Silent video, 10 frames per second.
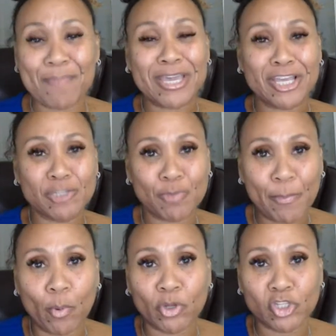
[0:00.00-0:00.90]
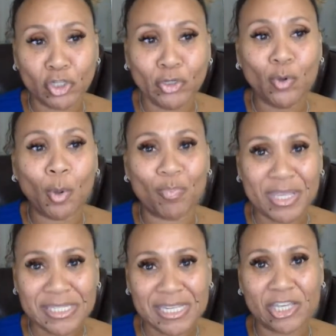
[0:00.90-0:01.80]
Because people were too
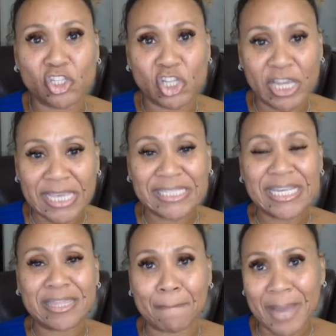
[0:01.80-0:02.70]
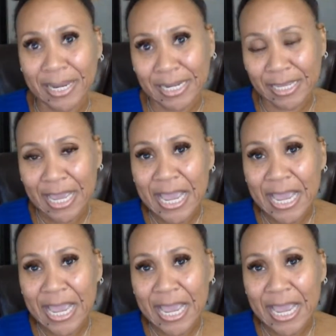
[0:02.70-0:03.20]
busy chasing the money.